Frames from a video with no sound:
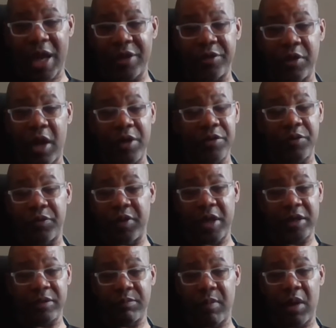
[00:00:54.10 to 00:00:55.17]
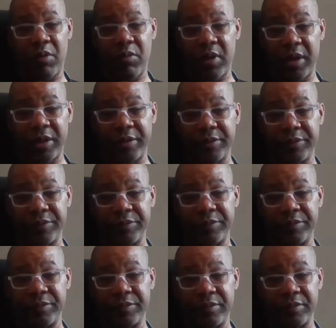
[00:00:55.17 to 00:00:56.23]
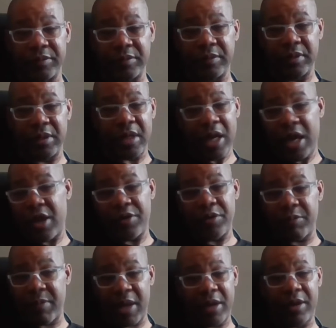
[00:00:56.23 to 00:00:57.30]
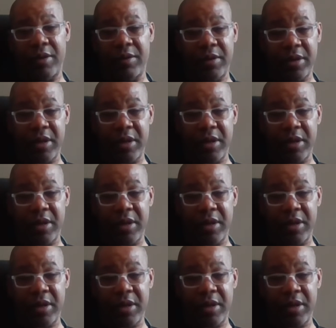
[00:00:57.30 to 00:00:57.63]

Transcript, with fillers: I, I do things my way i don't know about